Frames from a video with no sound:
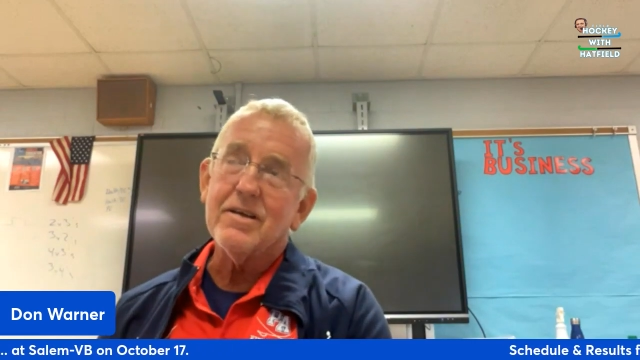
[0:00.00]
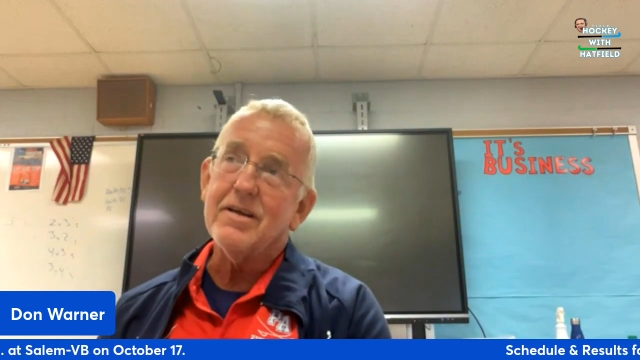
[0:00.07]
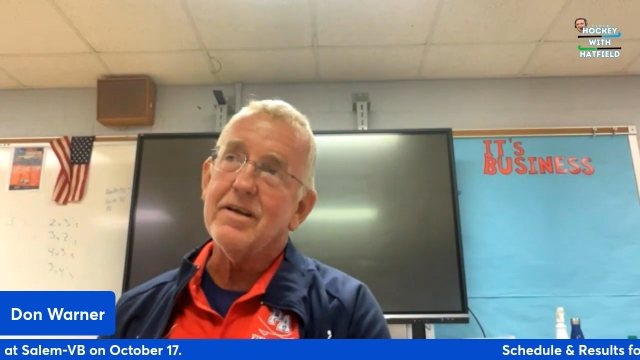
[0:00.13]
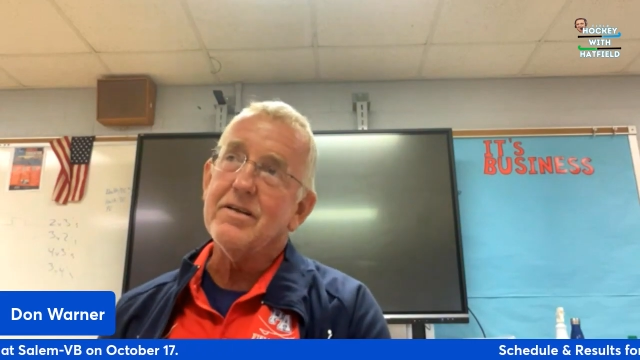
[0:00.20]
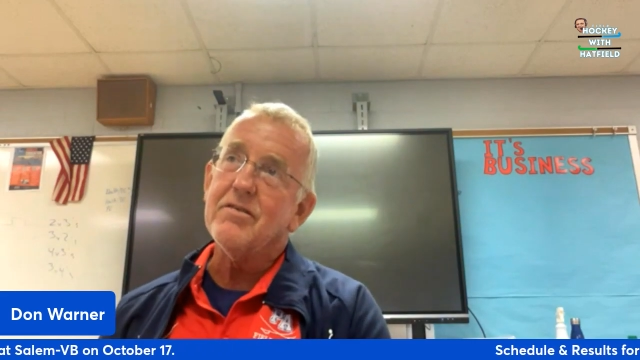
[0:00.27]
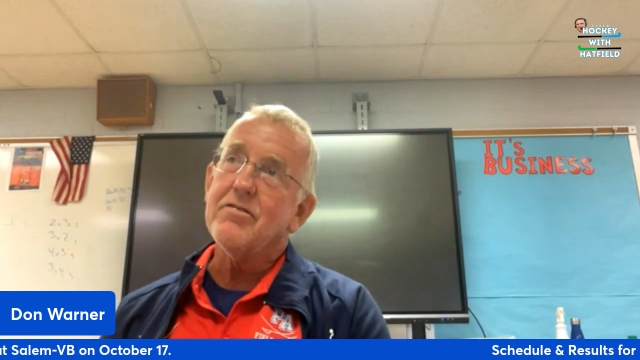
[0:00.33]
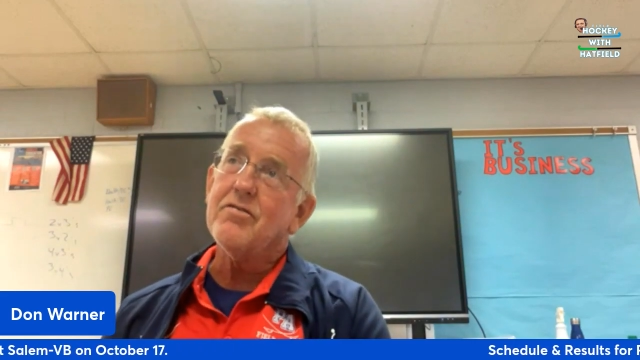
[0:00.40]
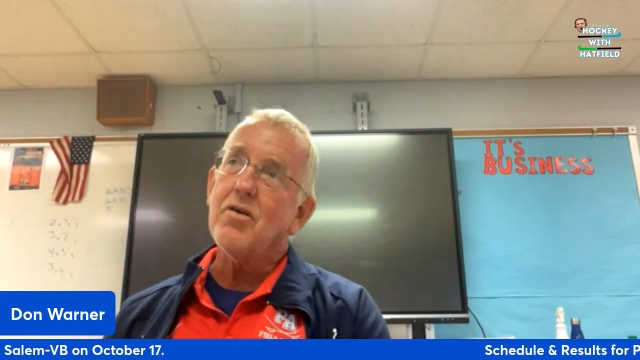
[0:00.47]

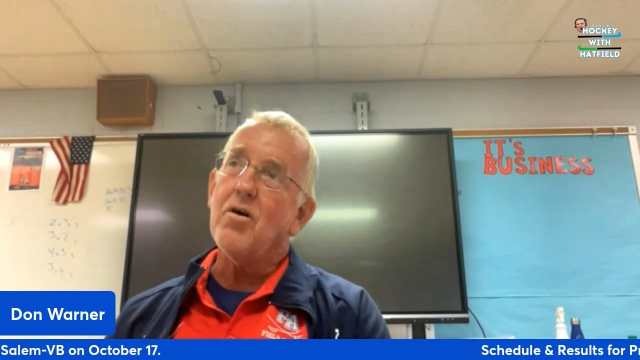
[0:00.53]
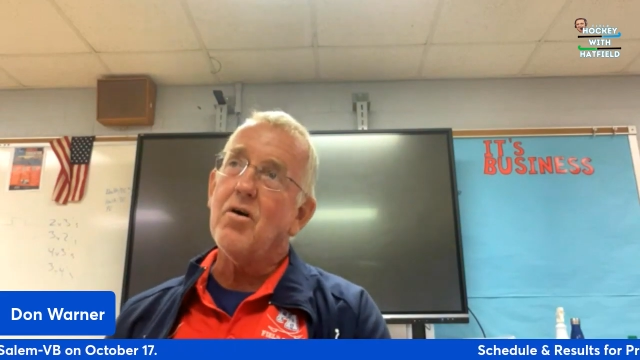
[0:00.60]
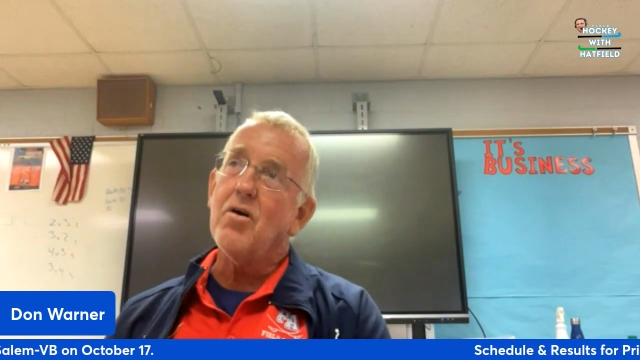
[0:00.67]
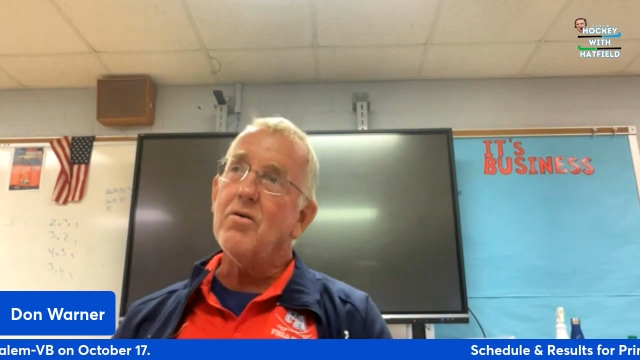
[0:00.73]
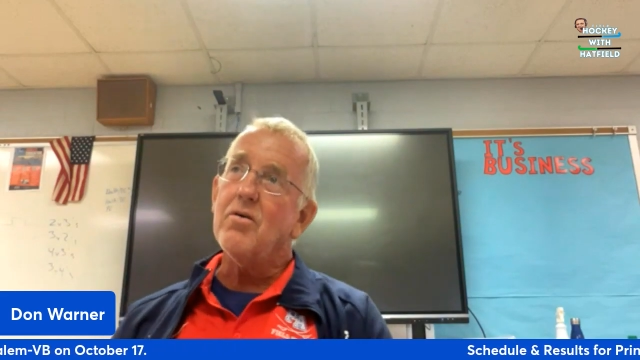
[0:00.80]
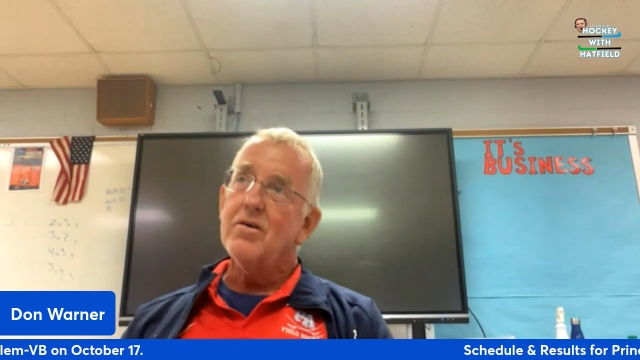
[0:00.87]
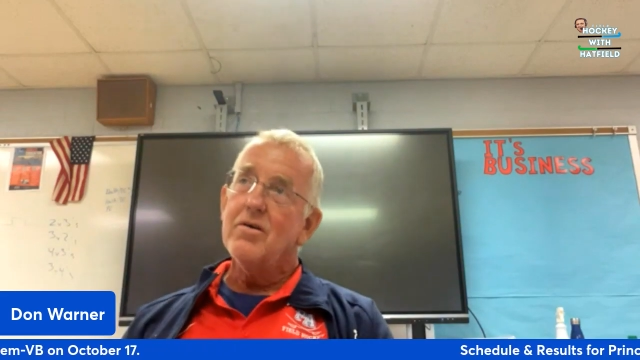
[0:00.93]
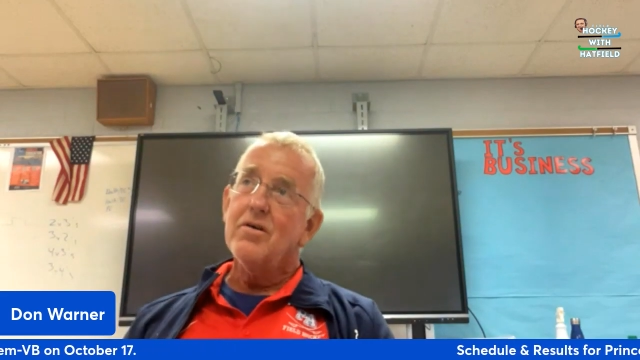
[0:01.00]
And
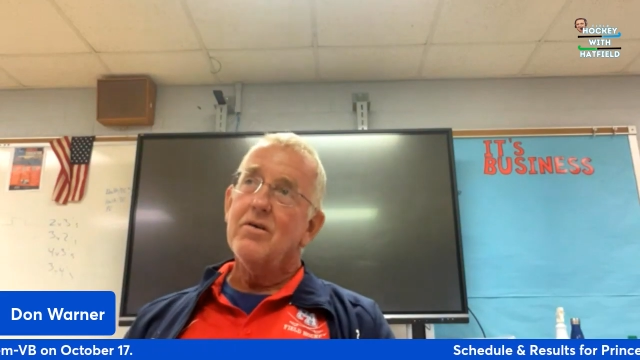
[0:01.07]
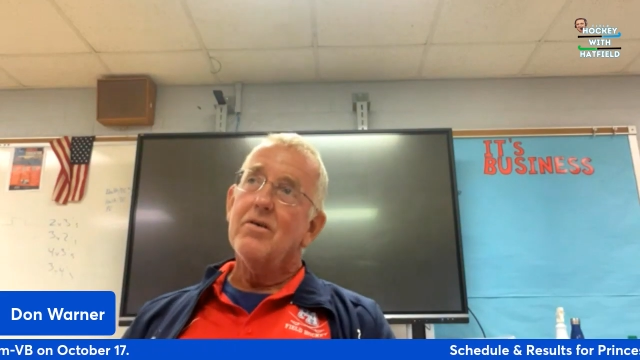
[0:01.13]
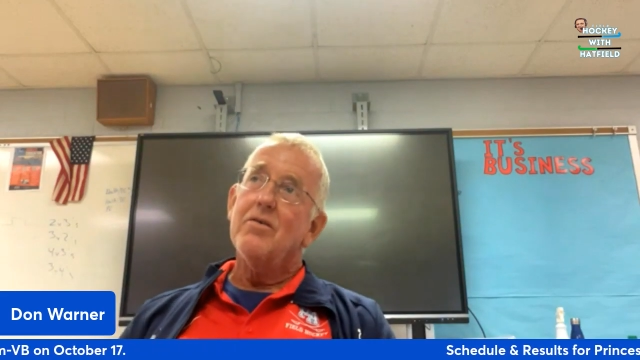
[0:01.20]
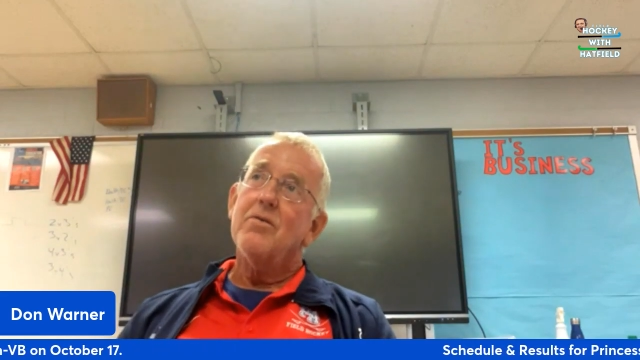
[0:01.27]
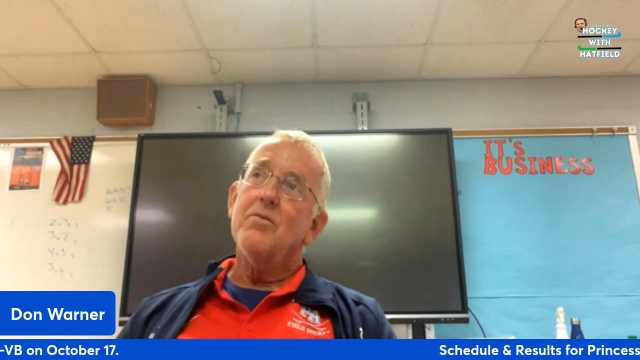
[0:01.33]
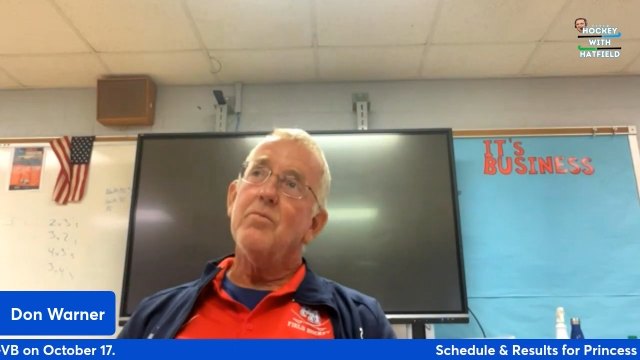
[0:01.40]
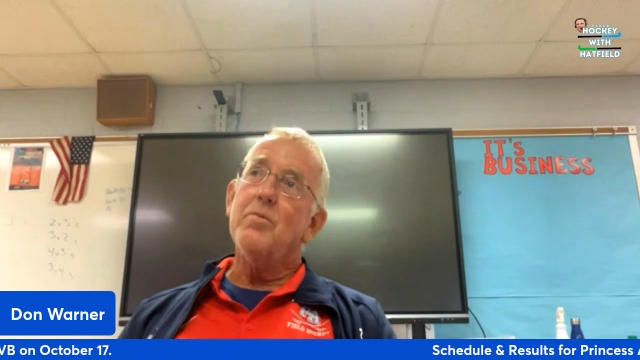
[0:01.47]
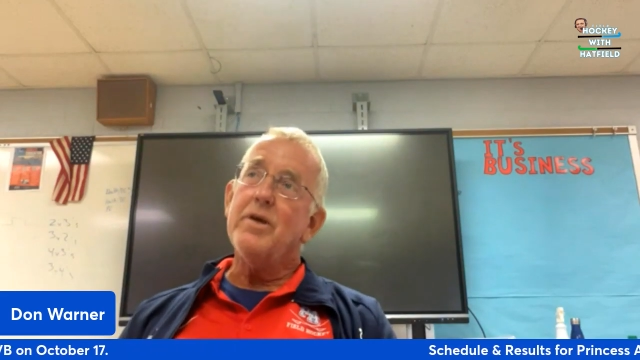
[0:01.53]
so
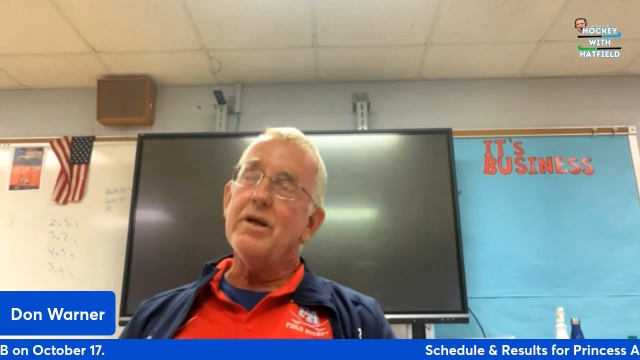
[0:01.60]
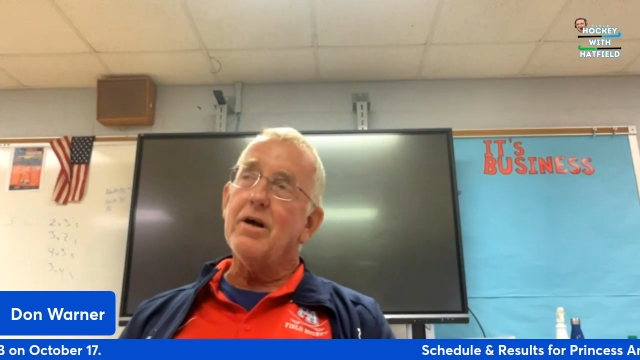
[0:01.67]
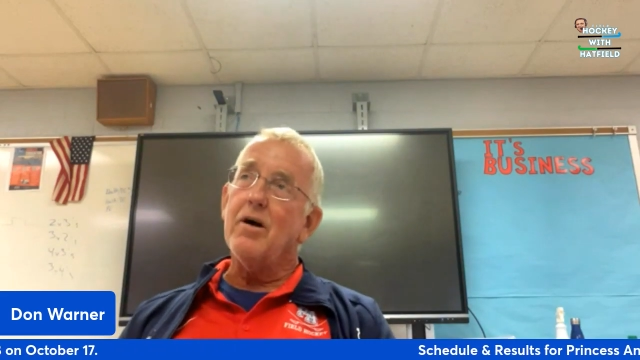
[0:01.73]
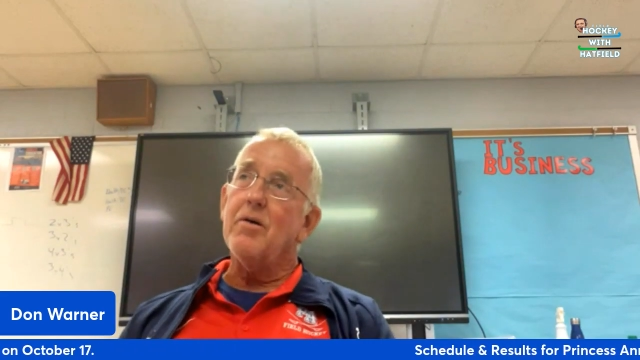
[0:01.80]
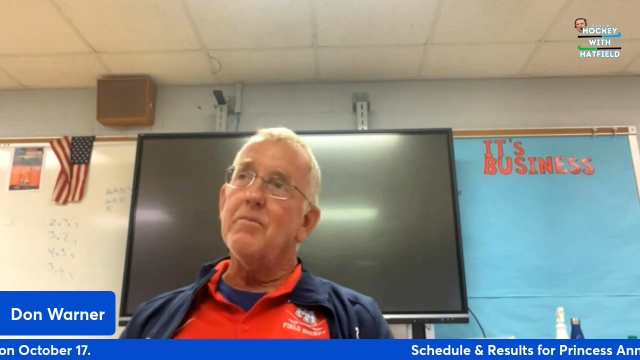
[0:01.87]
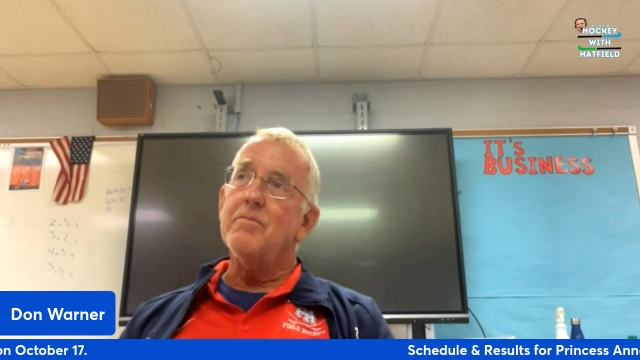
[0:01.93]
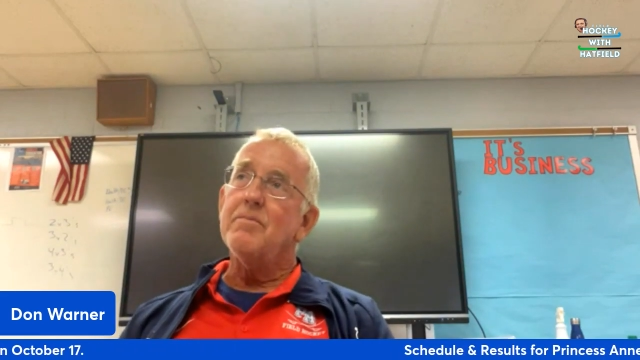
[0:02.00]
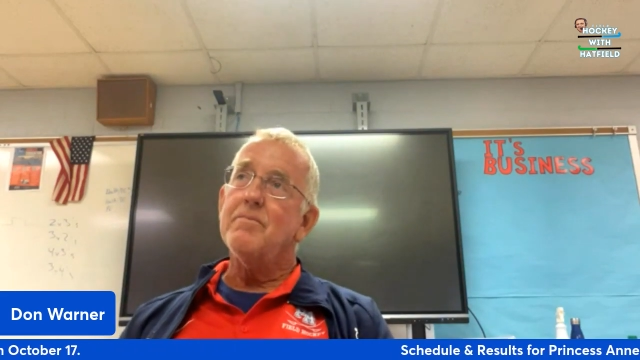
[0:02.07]

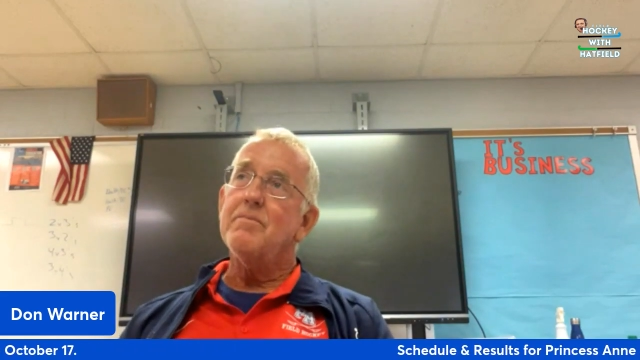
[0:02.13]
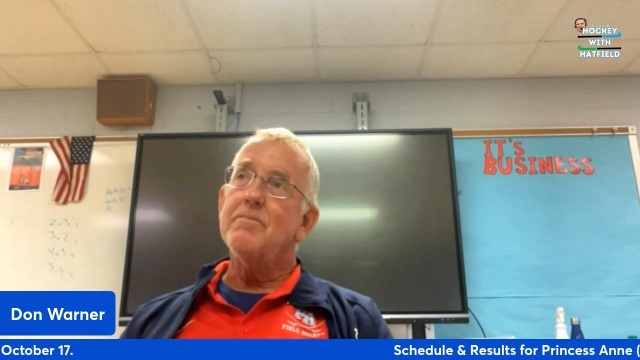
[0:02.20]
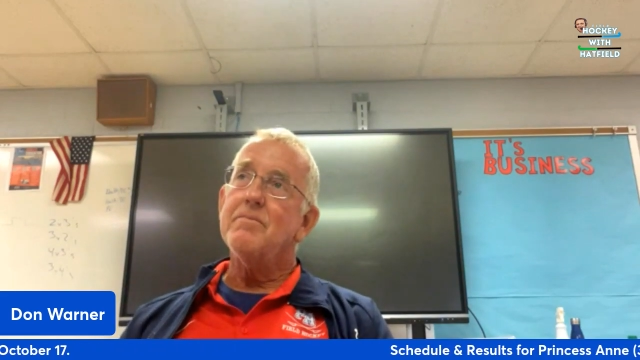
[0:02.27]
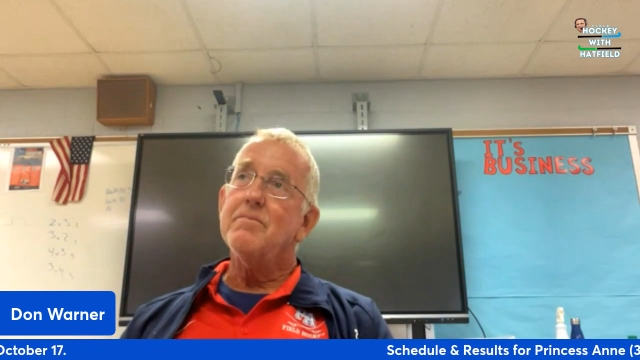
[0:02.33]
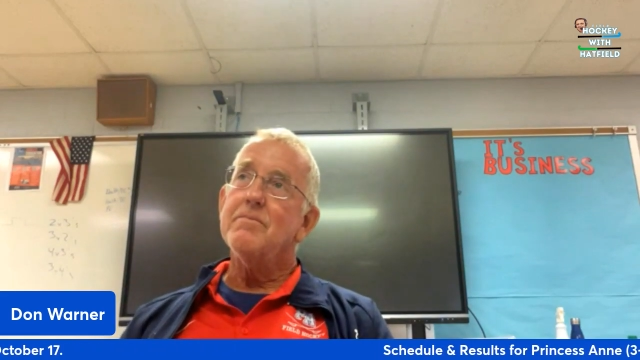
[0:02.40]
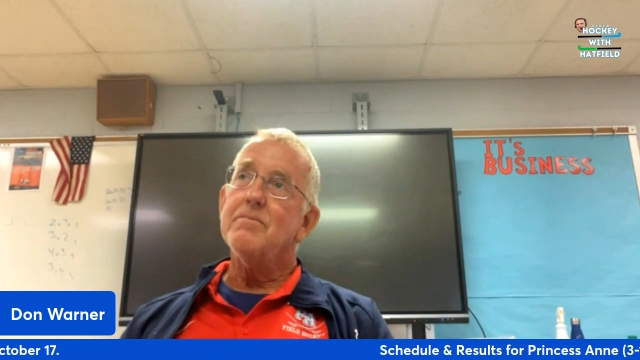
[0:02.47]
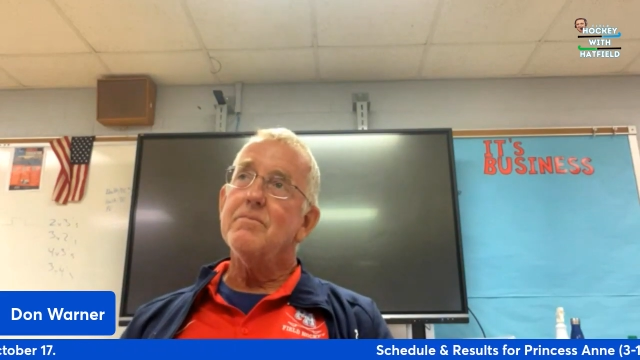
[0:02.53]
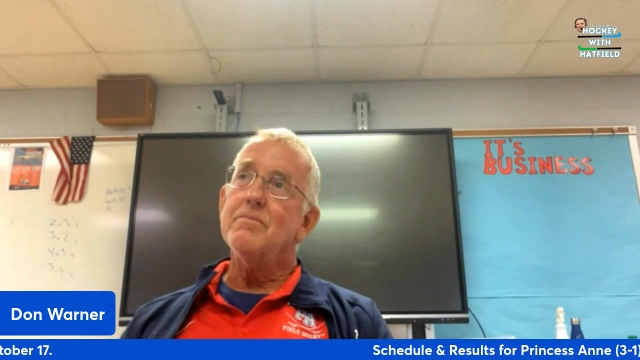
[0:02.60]

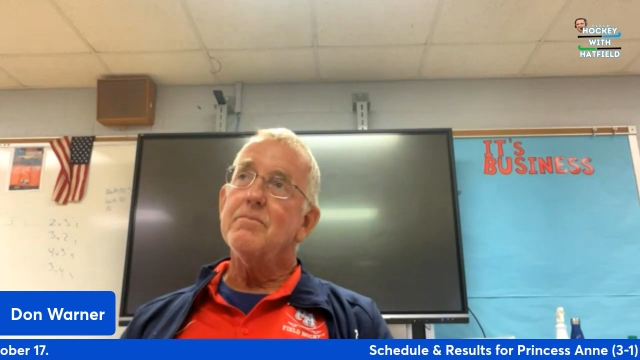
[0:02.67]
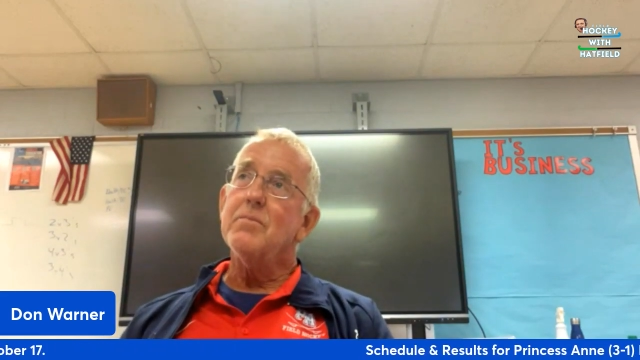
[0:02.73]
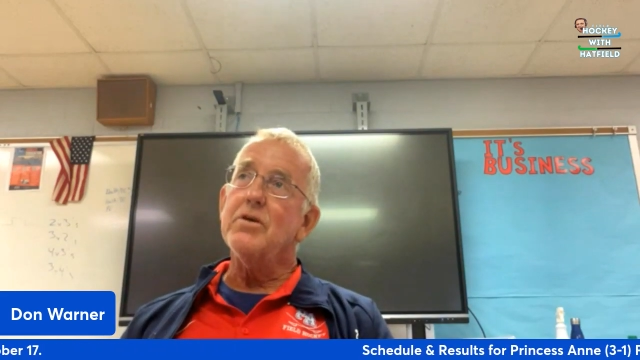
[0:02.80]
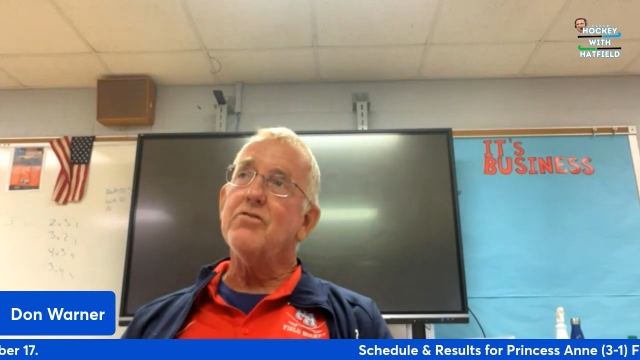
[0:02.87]
we